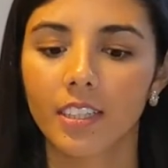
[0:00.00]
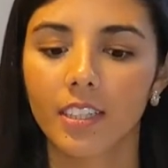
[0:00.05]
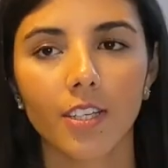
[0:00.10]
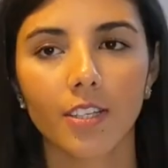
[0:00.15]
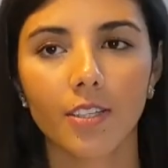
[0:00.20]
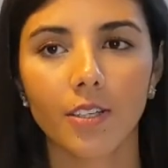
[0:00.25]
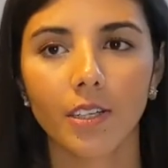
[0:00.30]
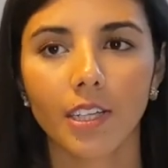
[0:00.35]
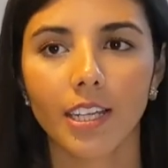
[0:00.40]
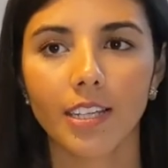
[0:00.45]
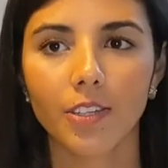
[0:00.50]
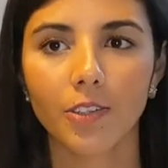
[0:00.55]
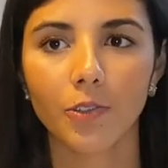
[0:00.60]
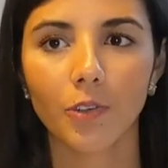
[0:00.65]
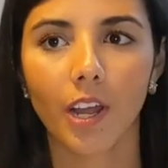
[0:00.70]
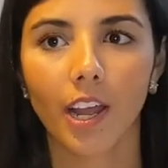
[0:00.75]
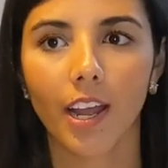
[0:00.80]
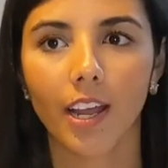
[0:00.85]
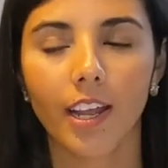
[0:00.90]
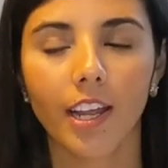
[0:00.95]
So let's
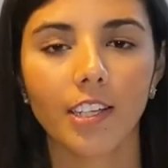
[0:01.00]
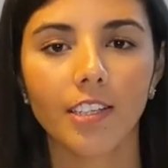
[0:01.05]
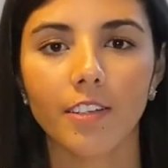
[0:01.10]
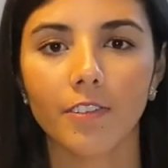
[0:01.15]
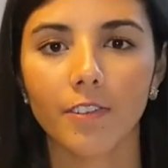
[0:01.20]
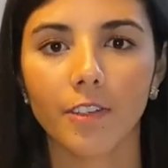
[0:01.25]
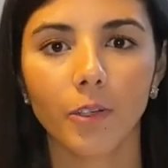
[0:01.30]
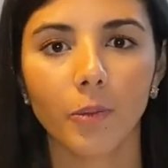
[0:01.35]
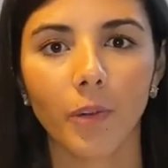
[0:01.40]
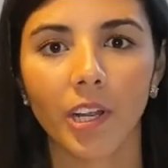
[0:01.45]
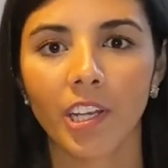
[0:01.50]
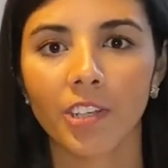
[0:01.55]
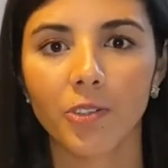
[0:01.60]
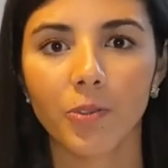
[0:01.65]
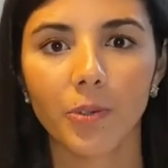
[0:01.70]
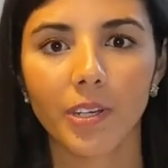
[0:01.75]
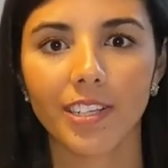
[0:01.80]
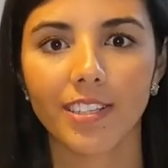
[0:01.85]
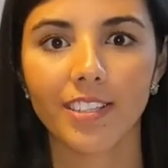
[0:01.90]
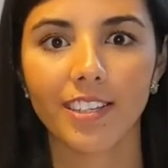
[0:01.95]
try a different way
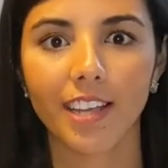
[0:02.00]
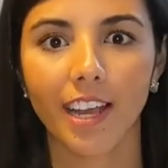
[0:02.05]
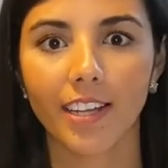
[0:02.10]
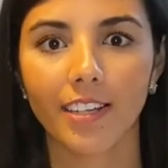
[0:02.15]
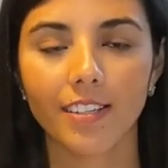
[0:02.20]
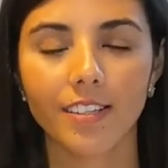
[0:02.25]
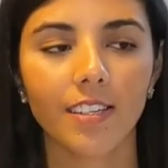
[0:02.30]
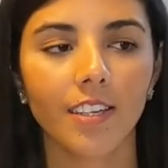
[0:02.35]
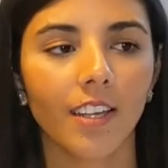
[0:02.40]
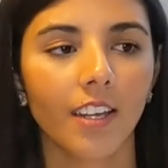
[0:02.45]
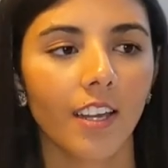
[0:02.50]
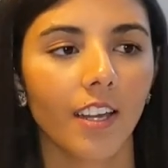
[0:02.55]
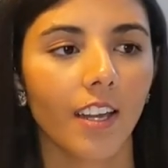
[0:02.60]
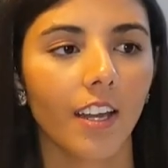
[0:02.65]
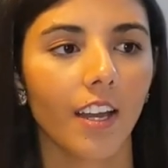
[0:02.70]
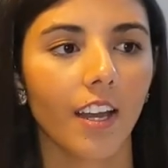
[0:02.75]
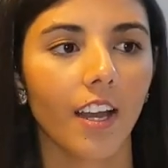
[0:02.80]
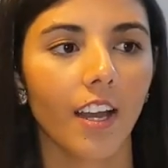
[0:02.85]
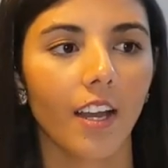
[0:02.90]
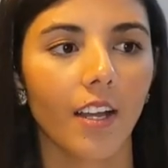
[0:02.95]
to excite.
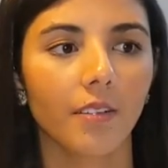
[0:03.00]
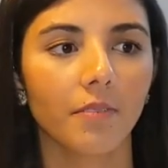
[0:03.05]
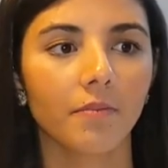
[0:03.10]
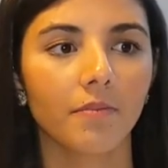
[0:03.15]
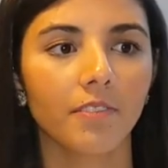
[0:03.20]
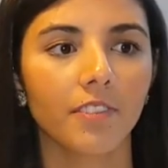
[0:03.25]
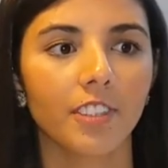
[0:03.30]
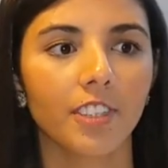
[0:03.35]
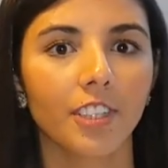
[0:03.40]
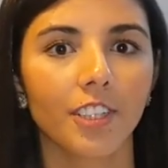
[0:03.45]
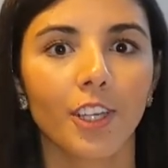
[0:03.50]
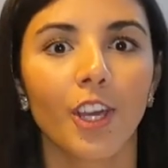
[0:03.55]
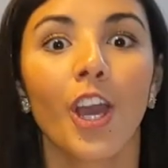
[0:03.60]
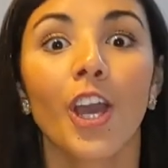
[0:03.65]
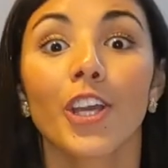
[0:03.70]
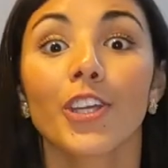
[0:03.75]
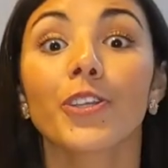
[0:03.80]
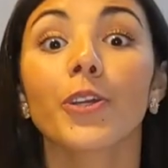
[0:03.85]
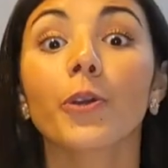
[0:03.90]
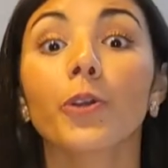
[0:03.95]

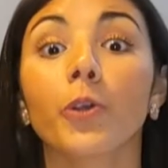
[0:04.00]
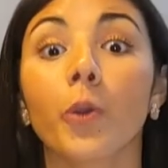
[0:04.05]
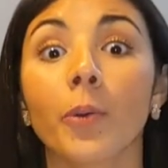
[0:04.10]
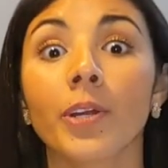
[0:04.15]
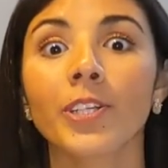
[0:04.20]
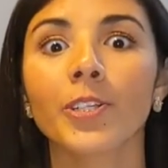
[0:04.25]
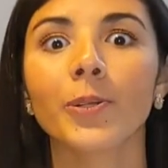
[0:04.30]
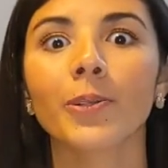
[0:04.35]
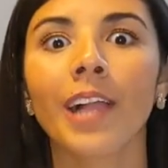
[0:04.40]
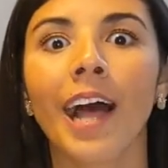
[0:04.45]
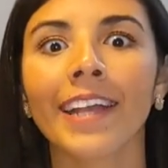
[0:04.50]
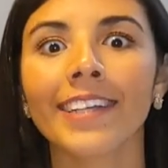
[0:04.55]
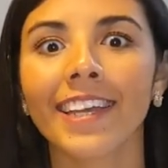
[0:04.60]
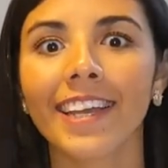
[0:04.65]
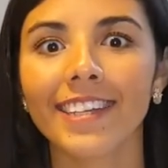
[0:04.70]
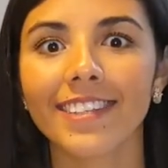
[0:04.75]
You're going to like